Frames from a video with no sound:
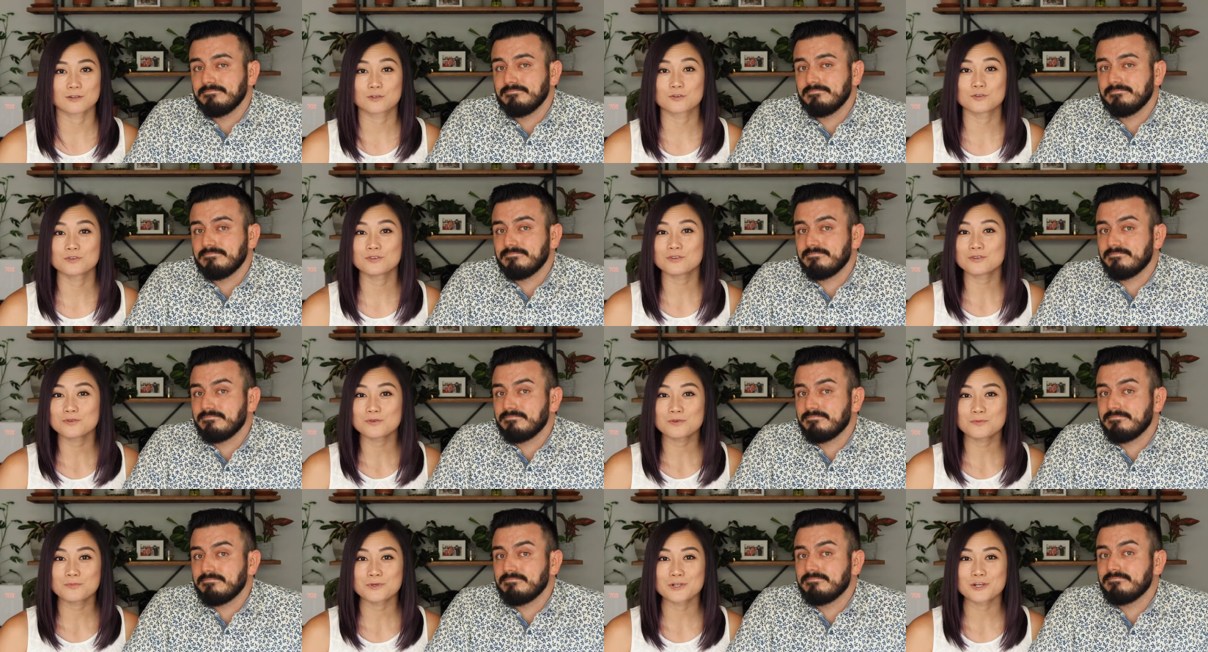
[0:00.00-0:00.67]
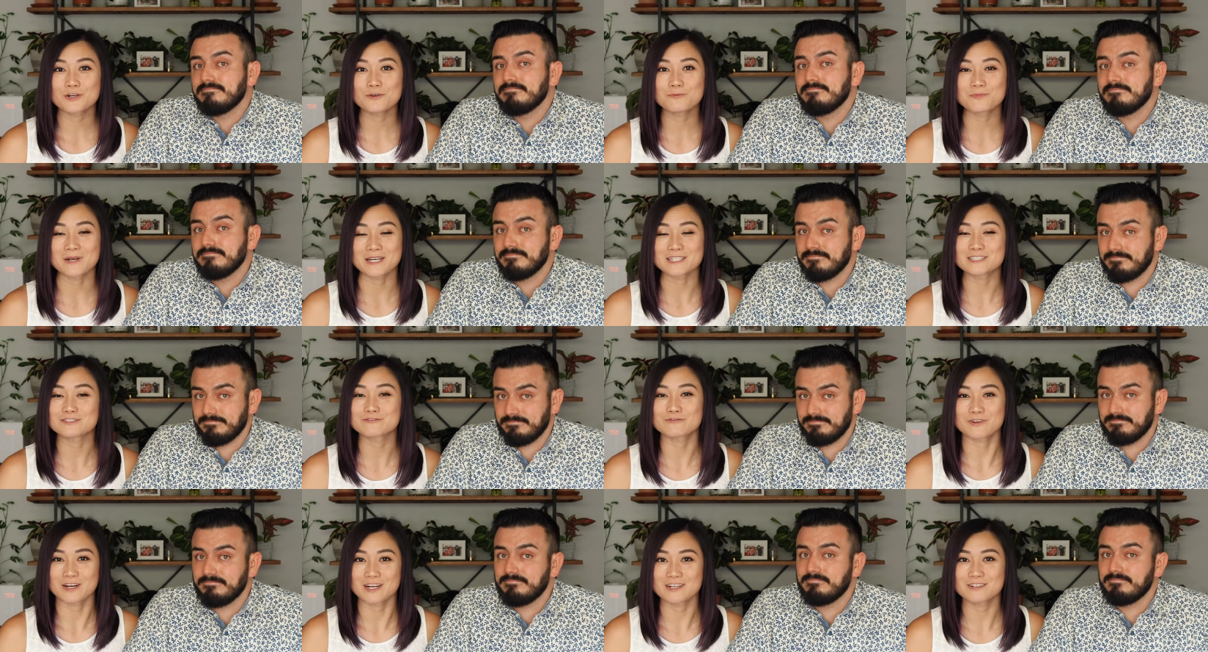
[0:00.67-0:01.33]
Speaker 1: Google will be your
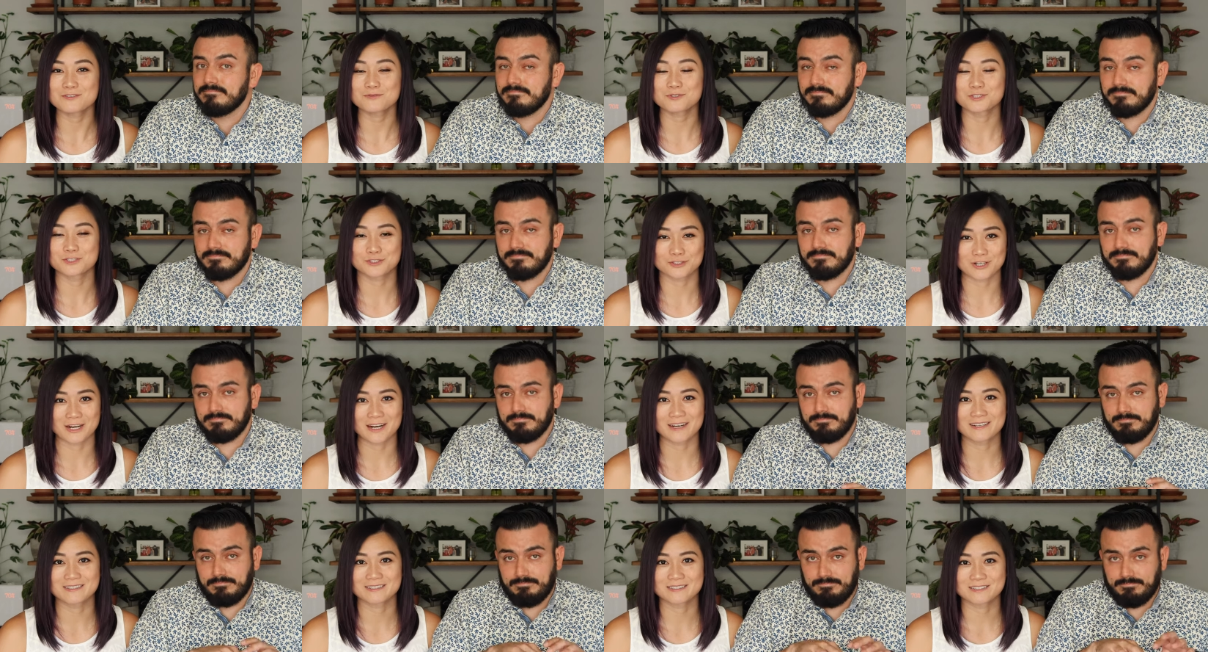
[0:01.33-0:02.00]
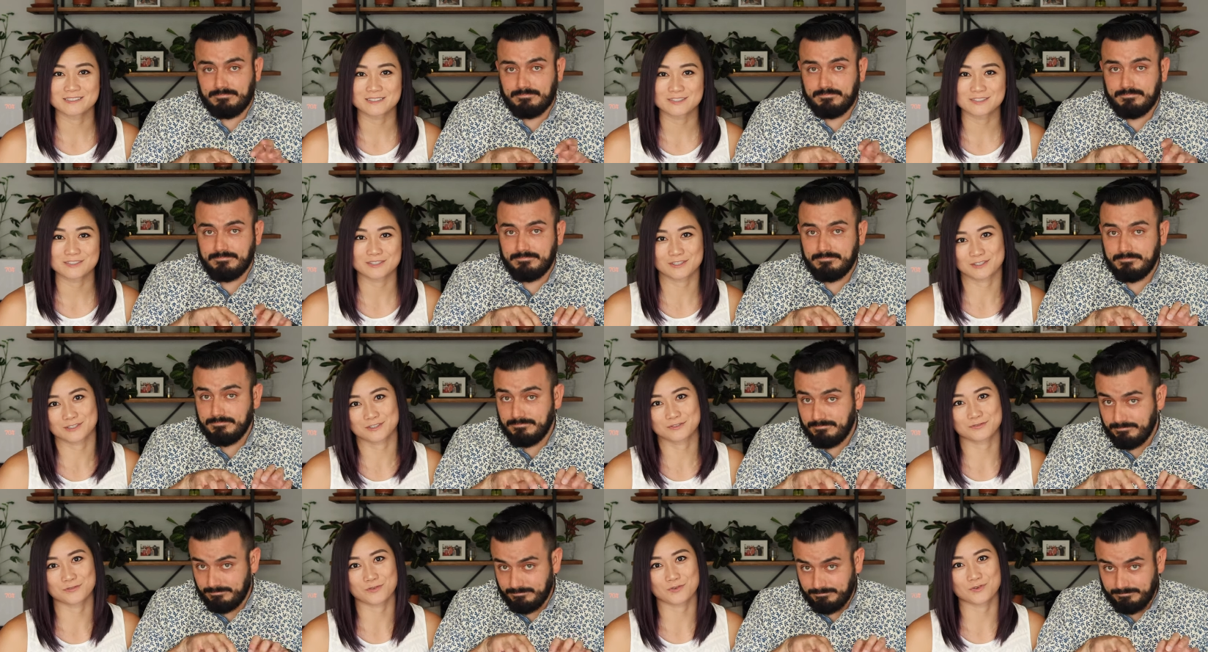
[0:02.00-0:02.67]
best friend when trying to
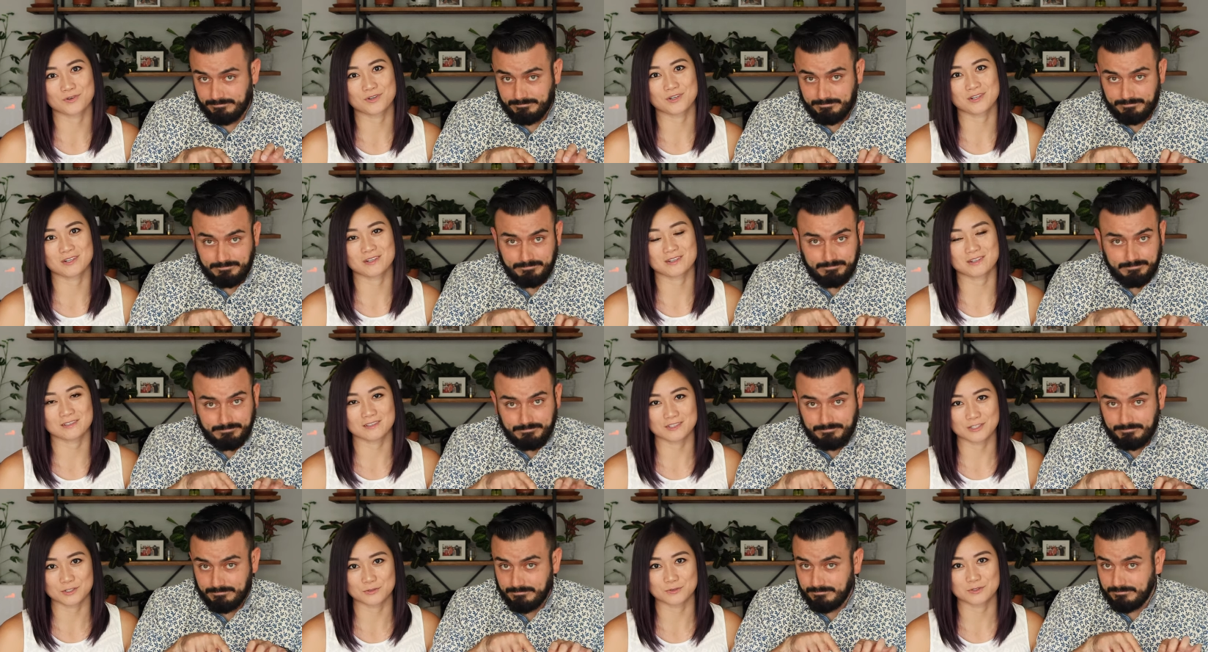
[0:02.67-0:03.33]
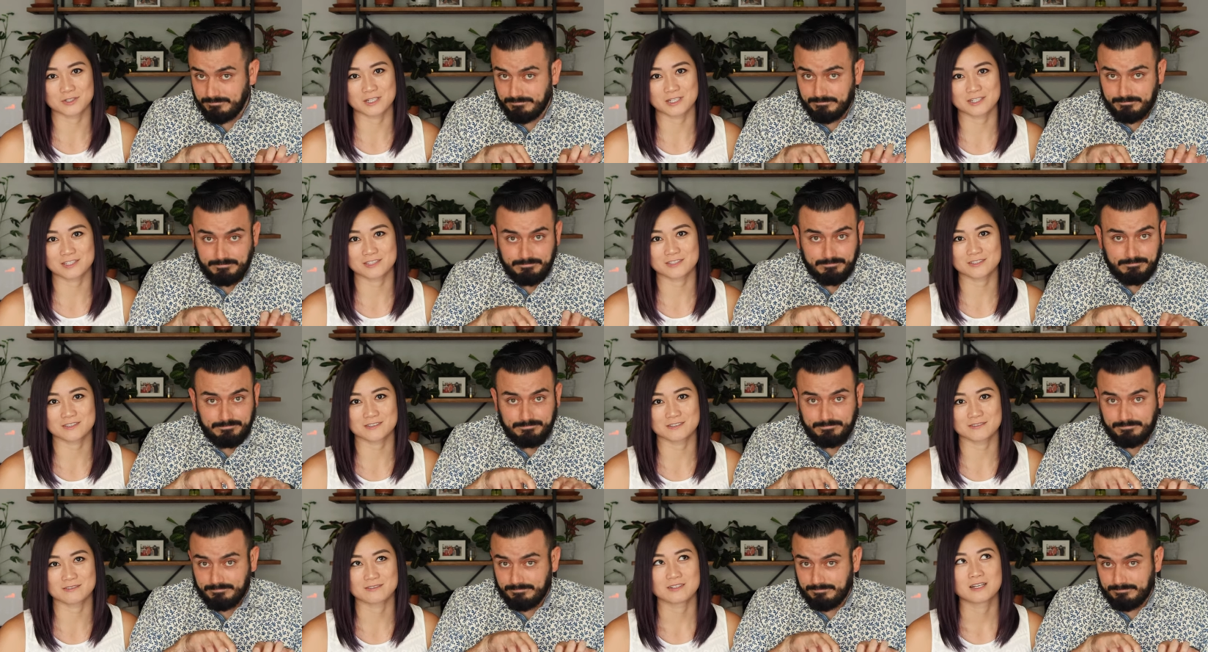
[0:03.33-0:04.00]
search for a
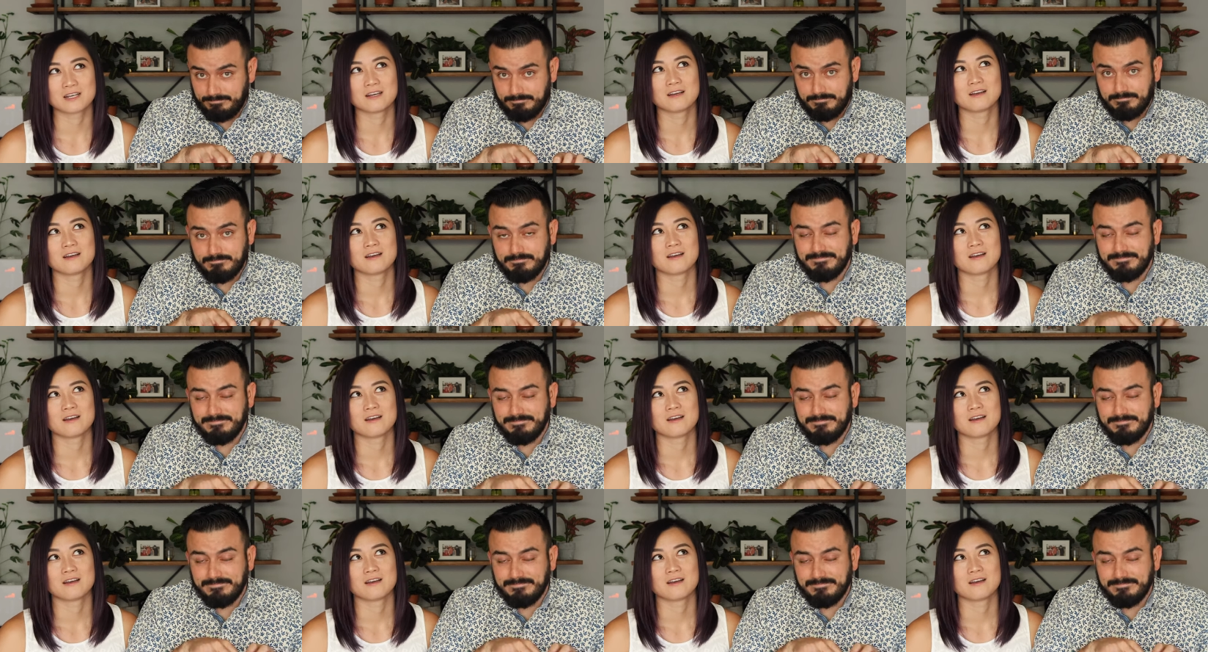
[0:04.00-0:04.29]
liquidation